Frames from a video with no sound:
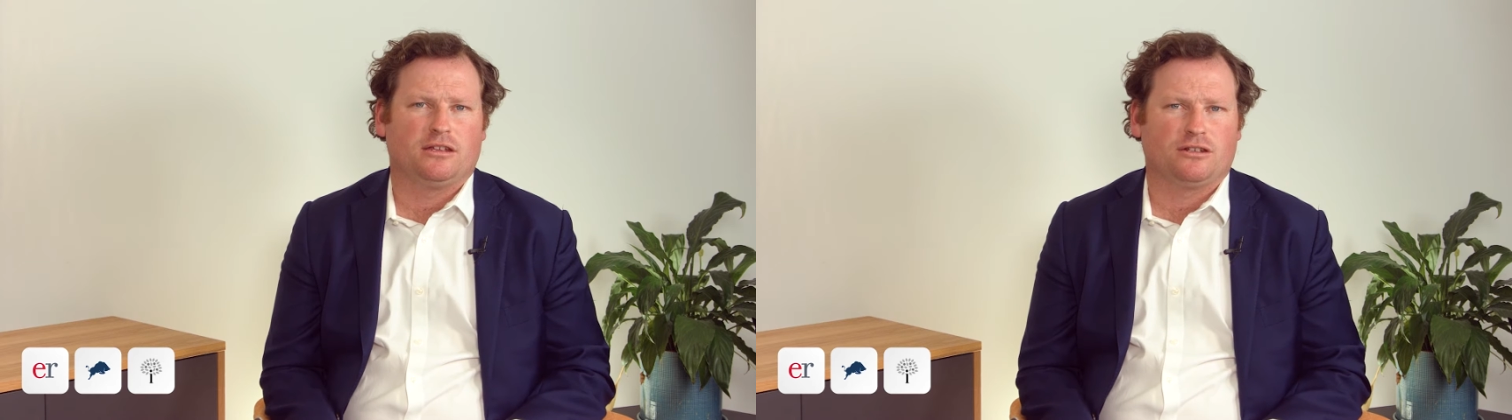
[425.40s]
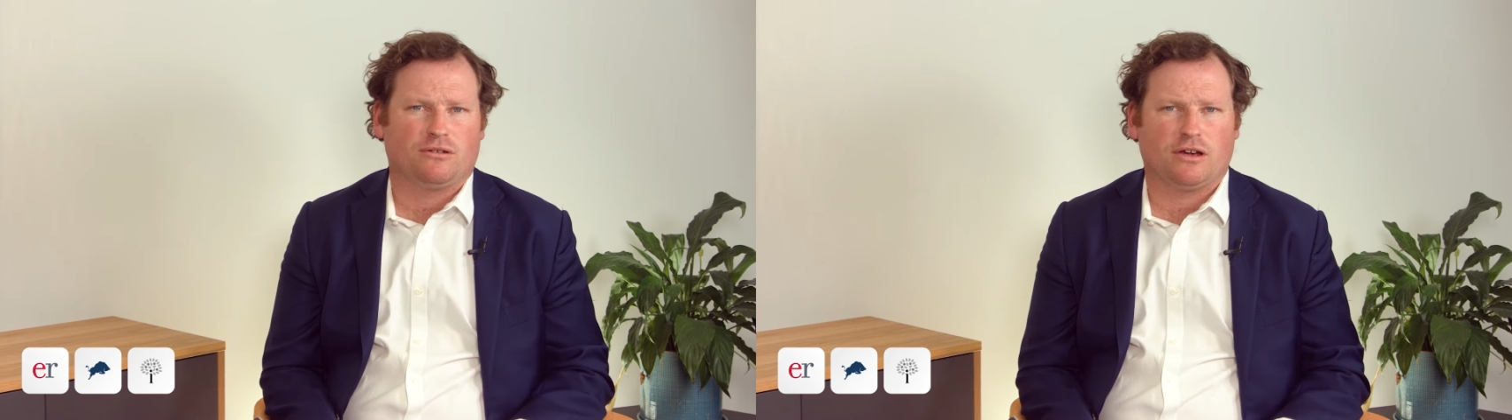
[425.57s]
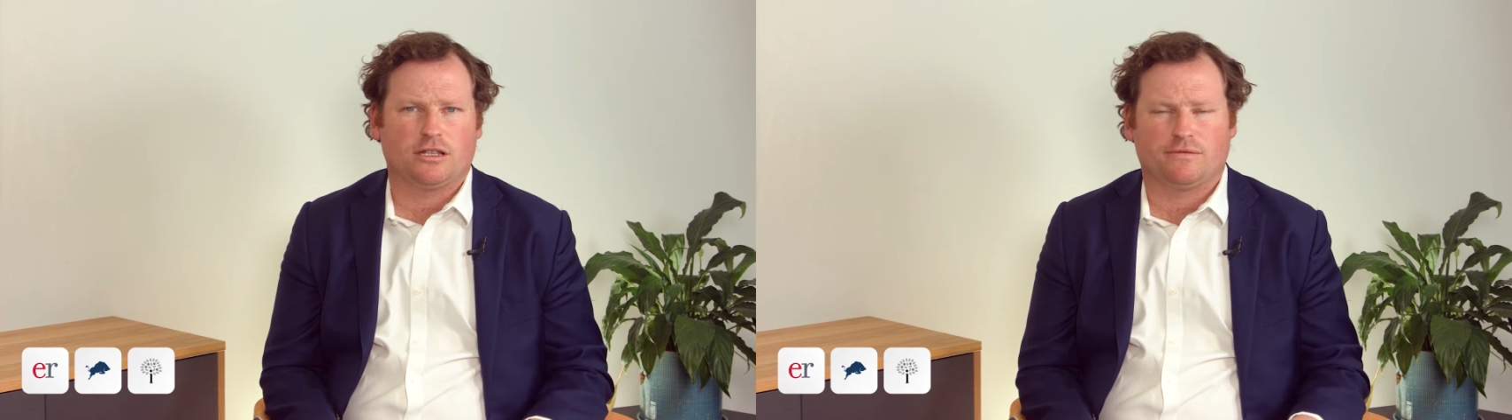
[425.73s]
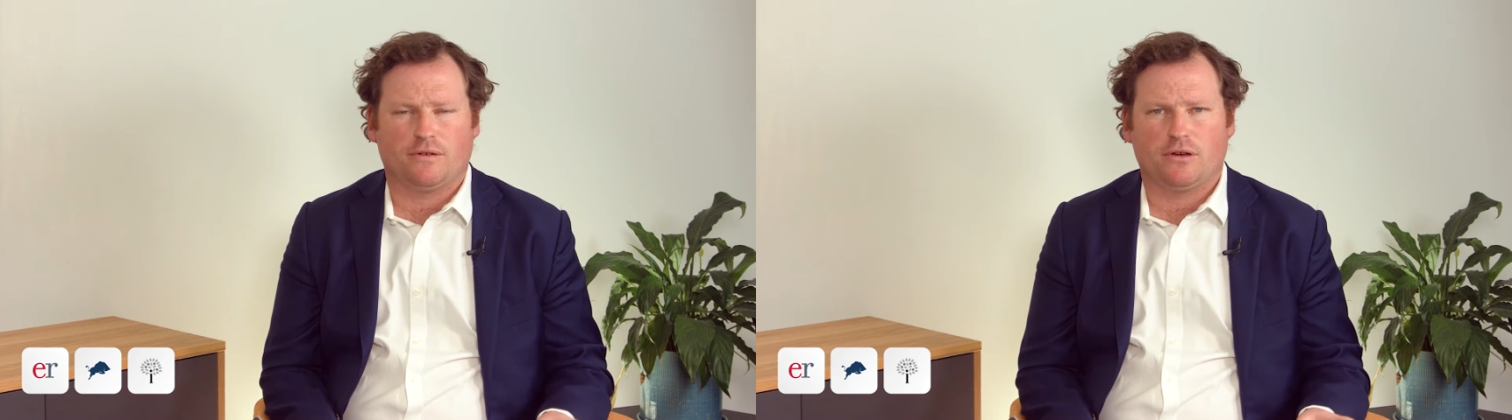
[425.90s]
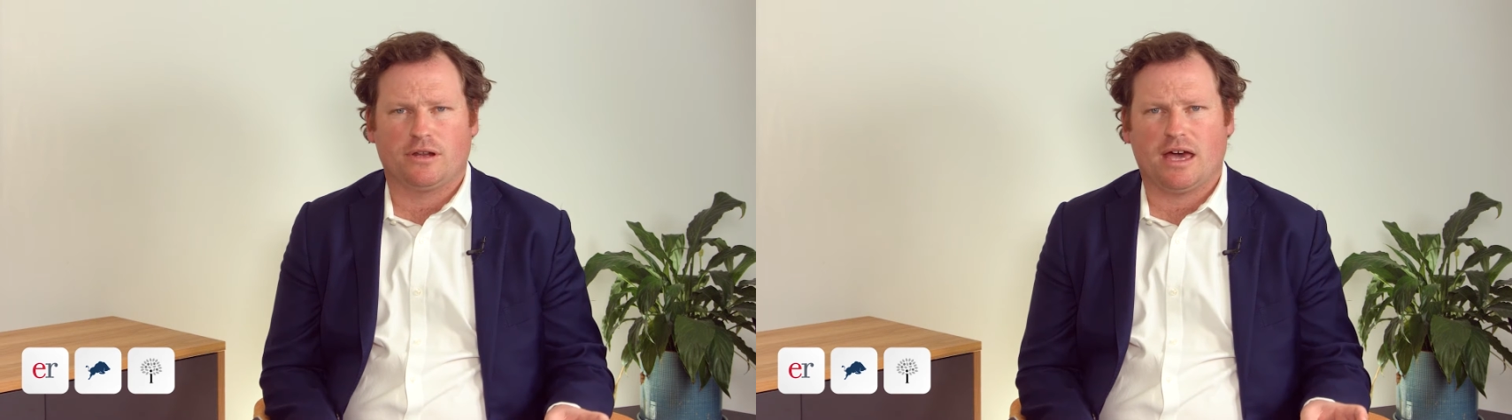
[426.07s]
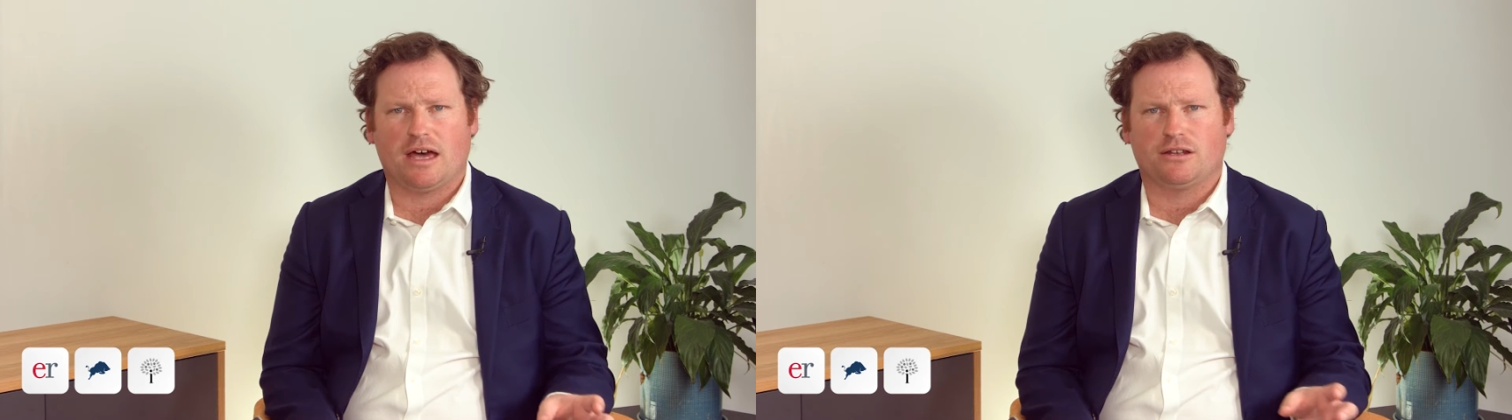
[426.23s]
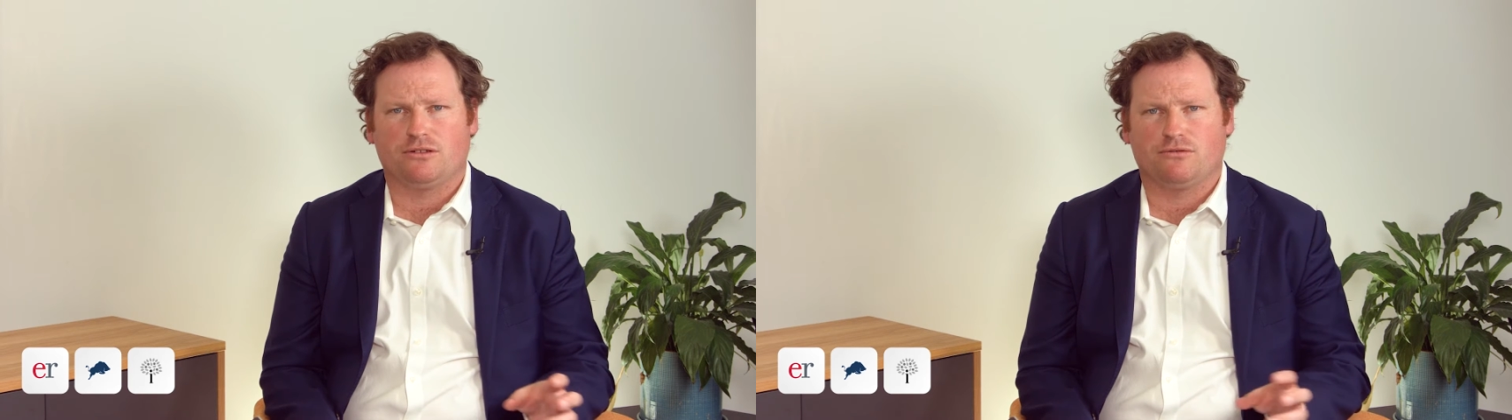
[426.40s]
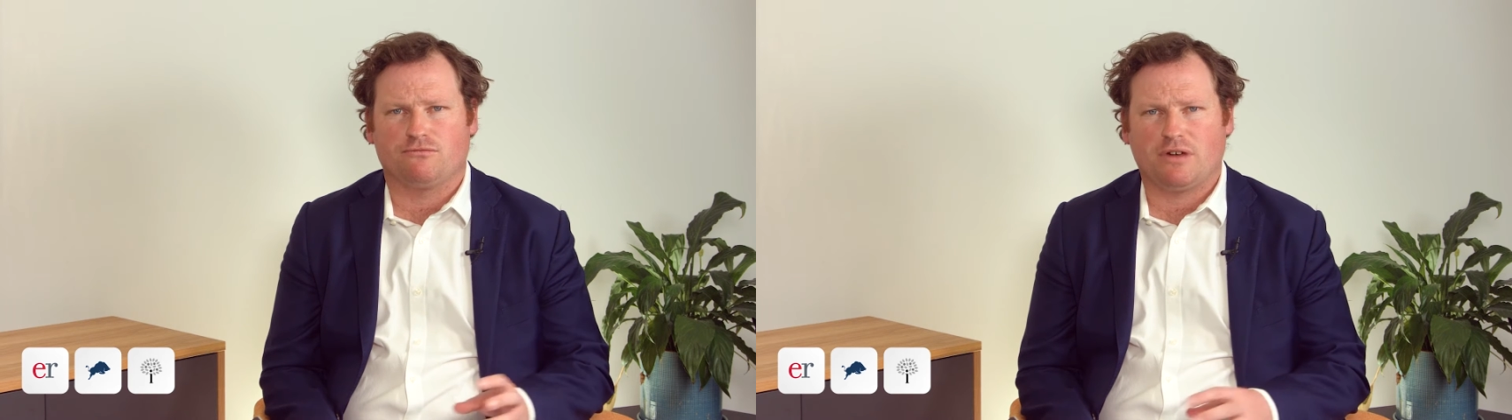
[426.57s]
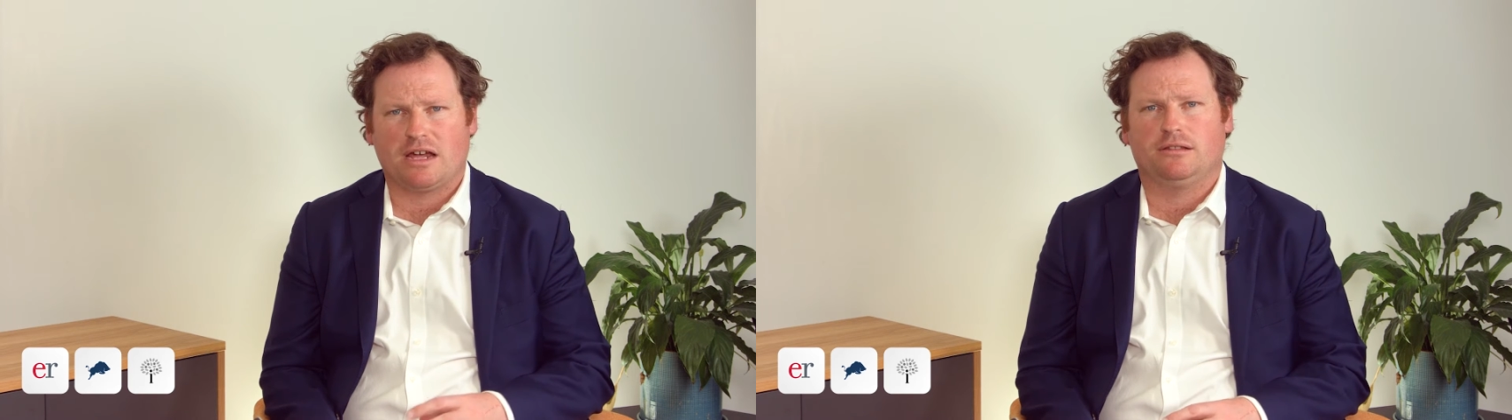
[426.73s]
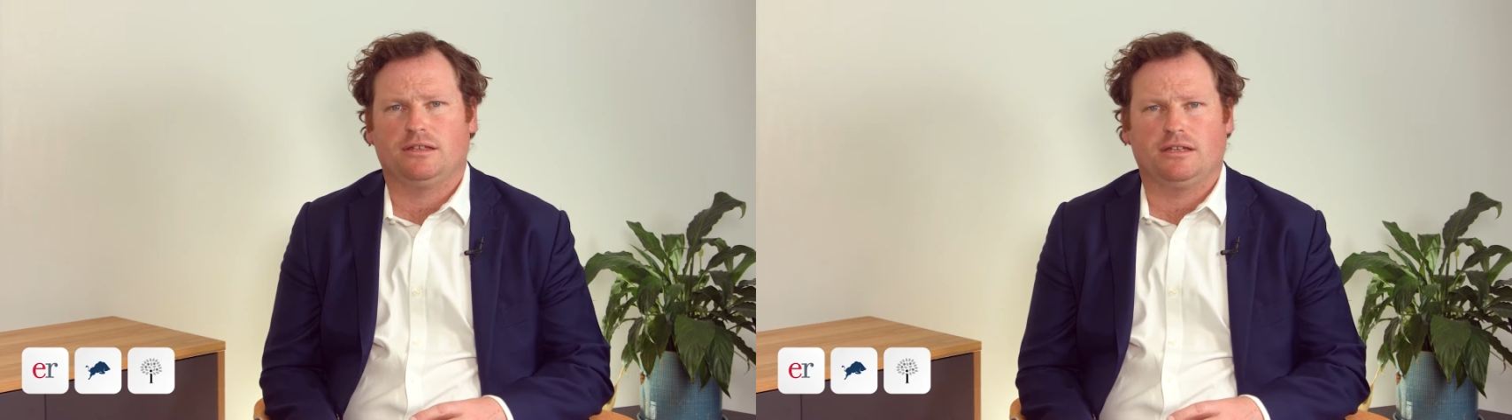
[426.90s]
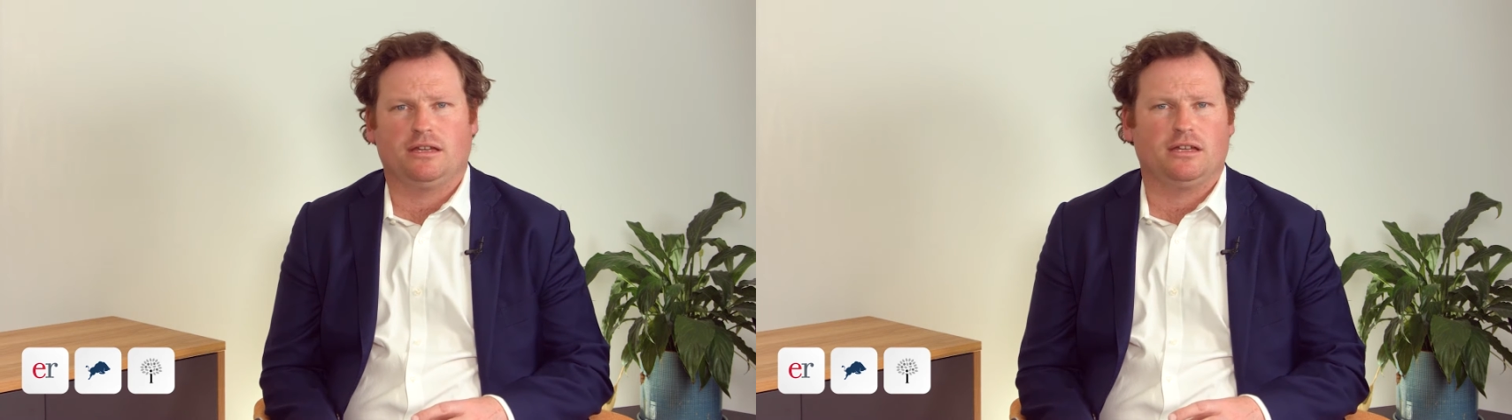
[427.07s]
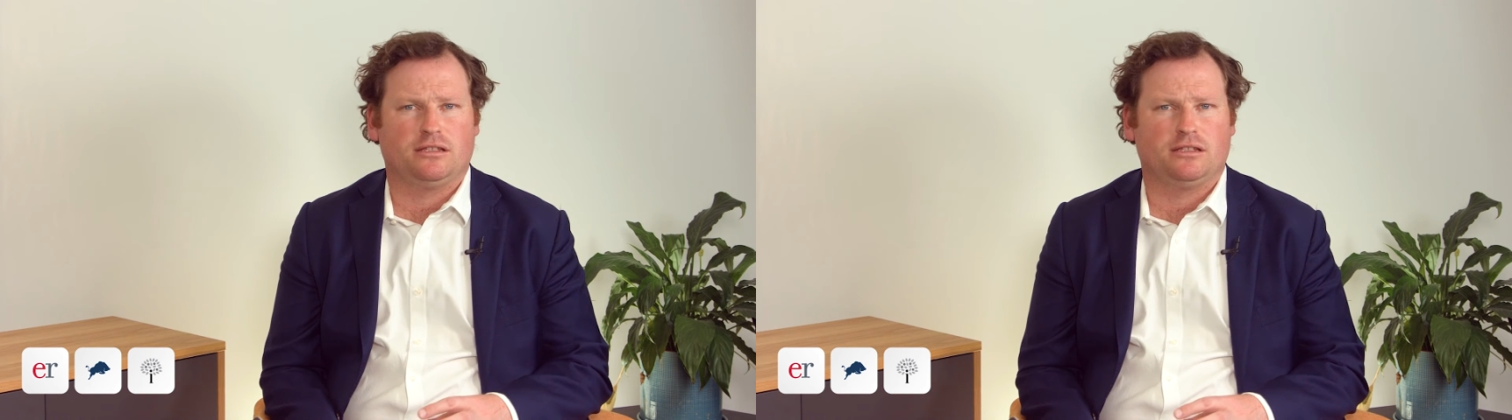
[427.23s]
transferred out directly